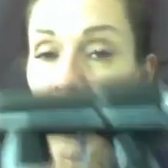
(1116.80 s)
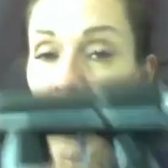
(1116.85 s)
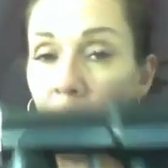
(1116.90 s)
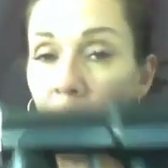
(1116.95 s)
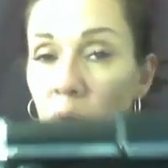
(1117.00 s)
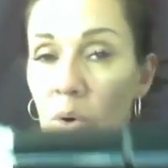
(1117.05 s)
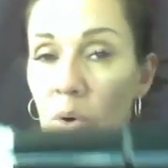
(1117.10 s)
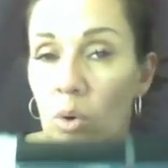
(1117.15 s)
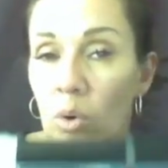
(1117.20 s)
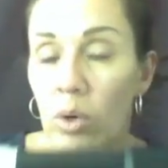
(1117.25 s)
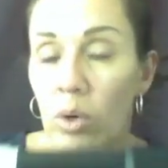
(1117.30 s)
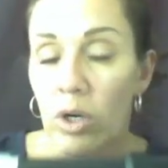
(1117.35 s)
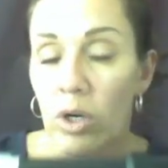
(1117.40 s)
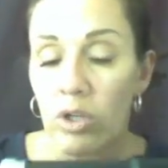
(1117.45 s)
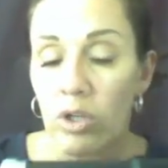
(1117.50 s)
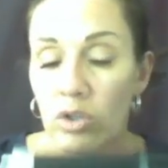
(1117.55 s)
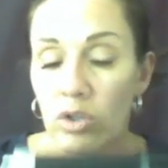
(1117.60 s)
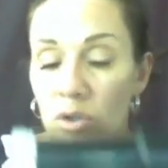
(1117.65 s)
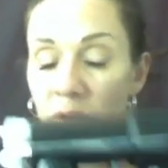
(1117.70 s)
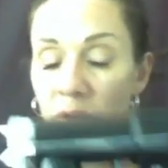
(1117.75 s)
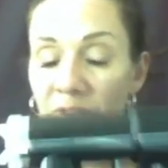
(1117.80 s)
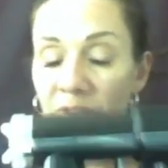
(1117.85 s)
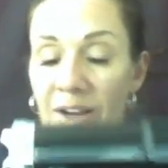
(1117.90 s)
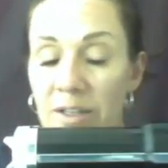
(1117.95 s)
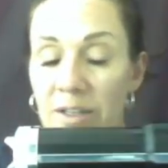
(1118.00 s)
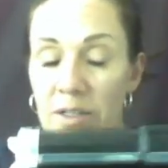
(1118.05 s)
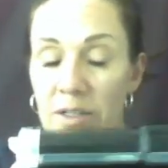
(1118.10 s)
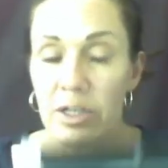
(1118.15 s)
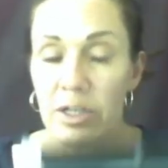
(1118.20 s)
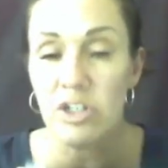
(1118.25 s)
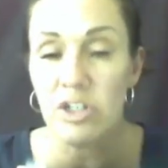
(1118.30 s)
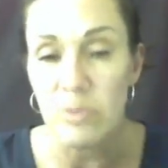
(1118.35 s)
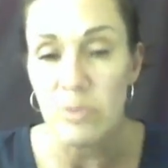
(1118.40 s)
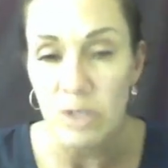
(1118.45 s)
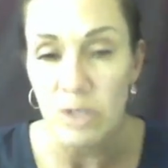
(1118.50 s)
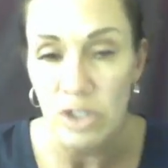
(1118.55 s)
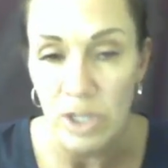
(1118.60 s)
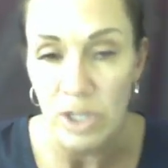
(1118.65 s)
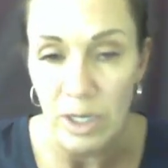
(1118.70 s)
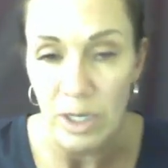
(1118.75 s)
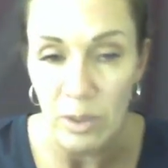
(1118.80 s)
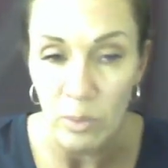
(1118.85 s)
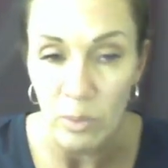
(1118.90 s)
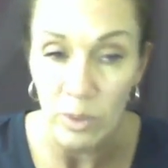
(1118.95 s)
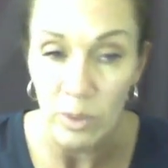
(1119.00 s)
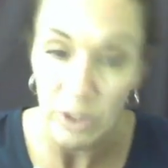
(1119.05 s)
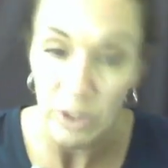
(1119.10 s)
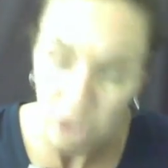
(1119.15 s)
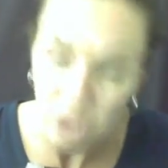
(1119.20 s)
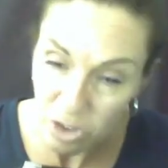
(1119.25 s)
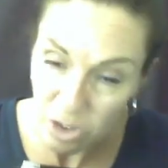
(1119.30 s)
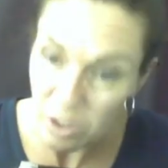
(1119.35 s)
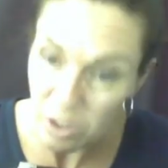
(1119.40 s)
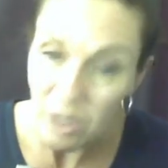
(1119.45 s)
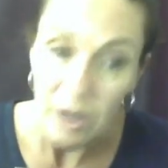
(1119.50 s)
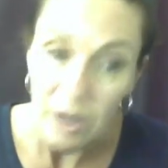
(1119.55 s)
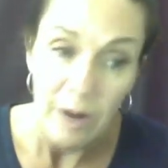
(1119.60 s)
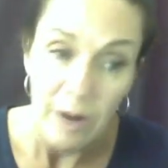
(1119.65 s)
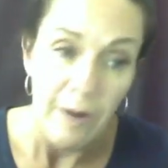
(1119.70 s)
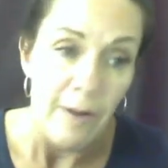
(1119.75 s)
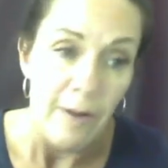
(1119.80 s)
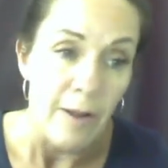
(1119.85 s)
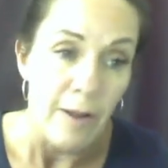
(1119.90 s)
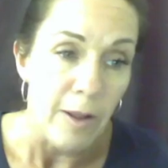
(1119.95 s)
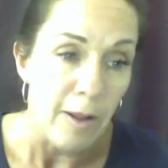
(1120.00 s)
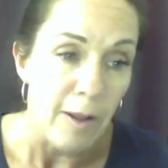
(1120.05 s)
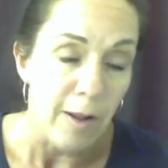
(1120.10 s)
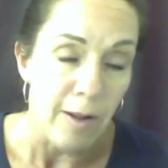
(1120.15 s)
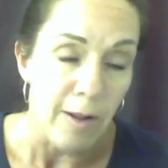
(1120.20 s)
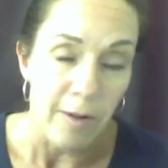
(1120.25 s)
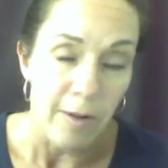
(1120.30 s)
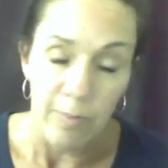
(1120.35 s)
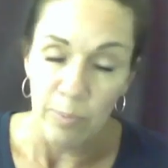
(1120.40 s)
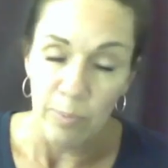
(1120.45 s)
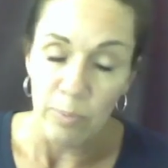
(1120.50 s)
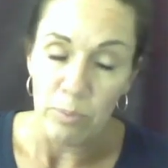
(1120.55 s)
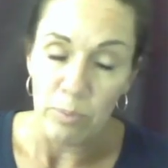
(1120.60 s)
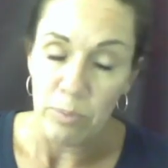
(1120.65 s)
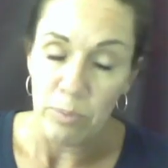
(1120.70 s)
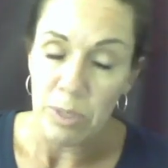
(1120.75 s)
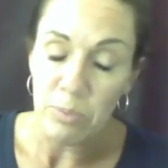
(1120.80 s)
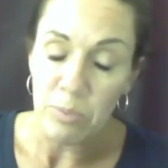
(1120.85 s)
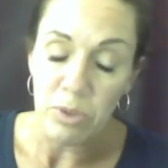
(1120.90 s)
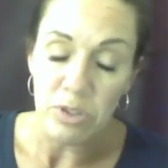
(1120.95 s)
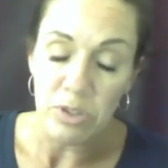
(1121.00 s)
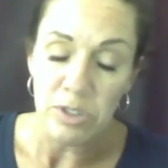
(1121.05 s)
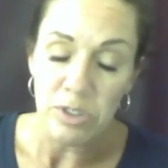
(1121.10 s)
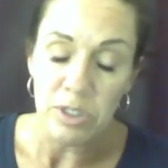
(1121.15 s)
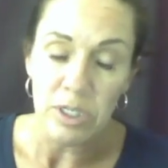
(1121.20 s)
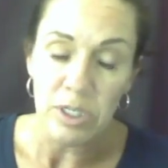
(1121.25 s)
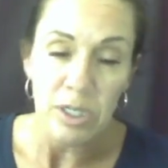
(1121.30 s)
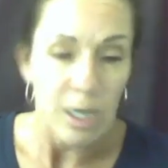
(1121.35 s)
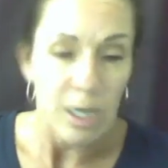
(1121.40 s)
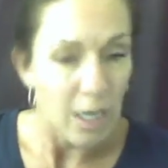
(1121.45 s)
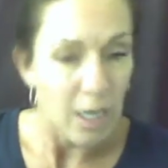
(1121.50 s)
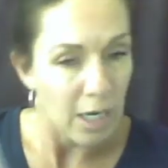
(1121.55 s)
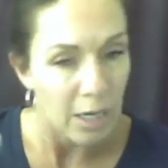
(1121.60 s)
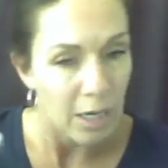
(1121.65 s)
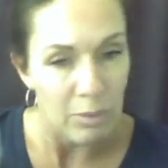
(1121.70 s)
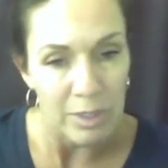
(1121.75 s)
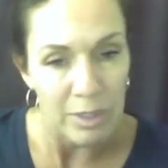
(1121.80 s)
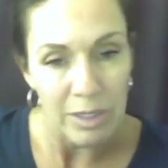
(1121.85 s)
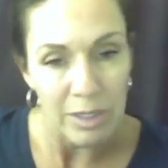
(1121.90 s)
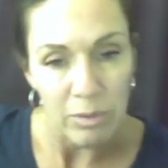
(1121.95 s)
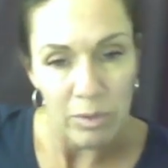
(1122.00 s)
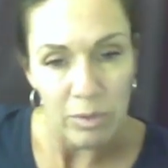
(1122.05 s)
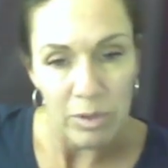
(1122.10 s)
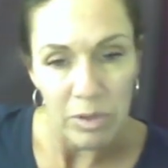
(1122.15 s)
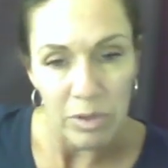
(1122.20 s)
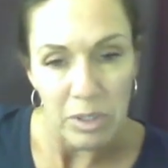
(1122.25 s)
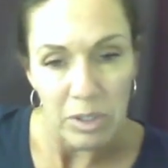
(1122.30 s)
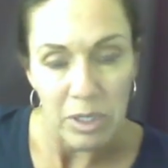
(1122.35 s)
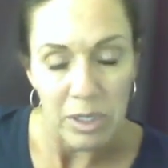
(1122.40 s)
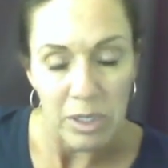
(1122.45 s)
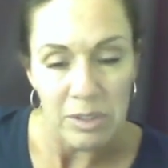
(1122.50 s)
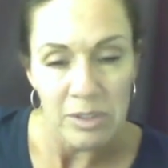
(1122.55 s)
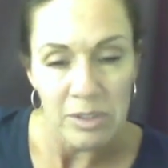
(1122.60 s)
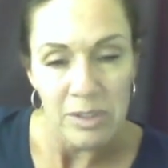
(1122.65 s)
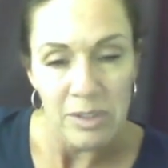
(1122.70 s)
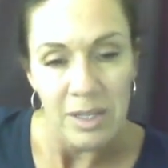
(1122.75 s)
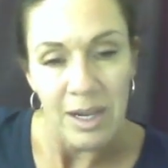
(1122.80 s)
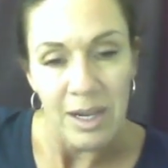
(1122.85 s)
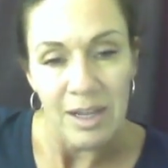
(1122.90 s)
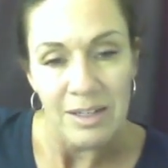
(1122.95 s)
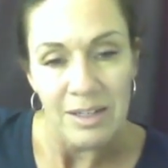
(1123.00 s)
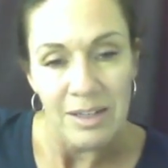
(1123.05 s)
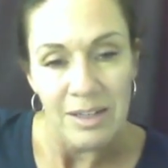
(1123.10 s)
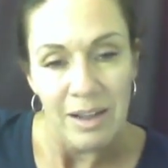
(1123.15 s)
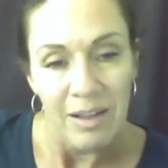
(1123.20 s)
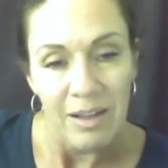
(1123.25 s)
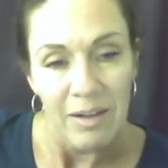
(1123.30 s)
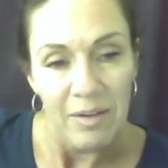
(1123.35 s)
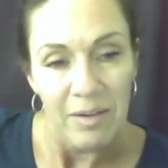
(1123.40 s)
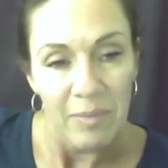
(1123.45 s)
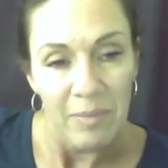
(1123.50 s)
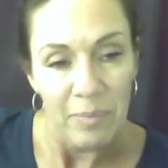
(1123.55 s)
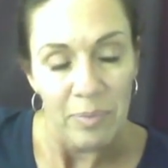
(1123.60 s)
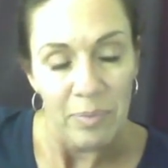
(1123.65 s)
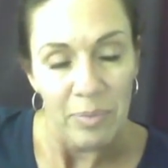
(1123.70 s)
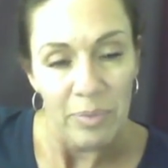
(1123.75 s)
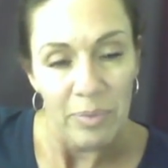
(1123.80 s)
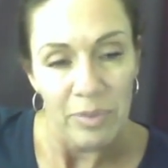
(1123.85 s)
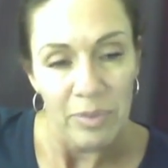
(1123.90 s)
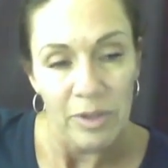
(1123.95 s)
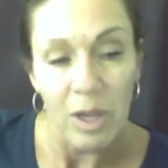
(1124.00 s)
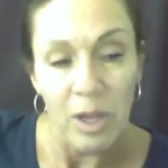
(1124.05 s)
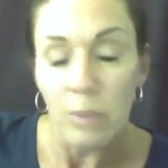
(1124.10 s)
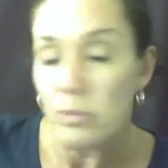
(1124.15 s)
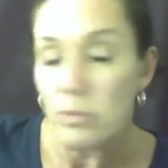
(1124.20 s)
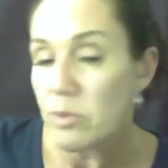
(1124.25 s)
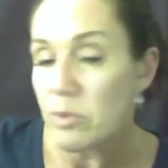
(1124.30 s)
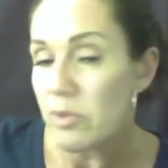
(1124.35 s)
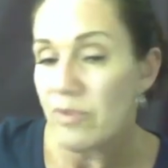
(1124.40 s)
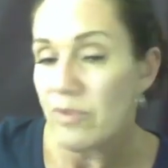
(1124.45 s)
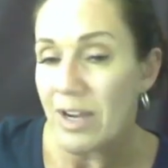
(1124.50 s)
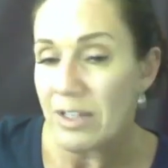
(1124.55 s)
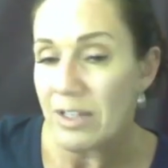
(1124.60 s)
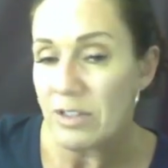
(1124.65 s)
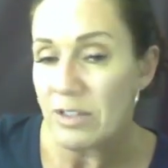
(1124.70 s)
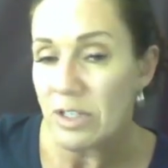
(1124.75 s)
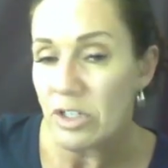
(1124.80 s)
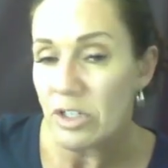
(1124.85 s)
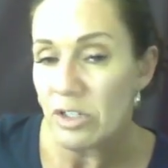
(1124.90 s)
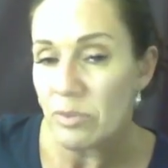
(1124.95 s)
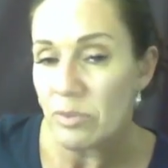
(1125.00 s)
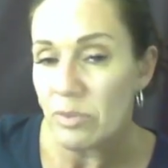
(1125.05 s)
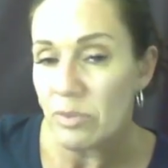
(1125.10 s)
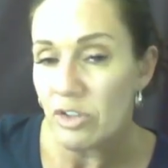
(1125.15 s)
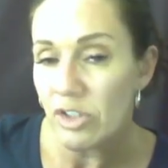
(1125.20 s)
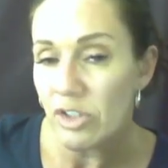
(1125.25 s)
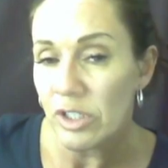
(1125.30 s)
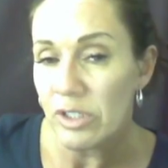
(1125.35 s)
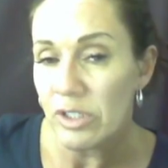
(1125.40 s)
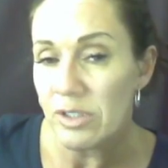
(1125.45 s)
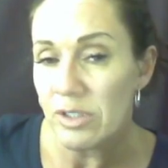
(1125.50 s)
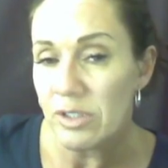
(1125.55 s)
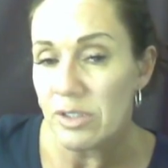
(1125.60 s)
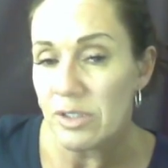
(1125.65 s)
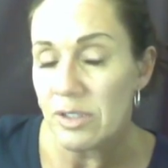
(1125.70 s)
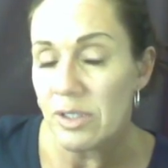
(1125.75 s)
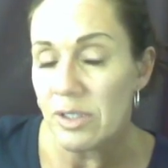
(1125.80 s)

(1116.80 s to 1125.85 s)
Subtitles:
go to the Fascination machine, which me personally, I would get rid of the guns that comes with the Fascination machine.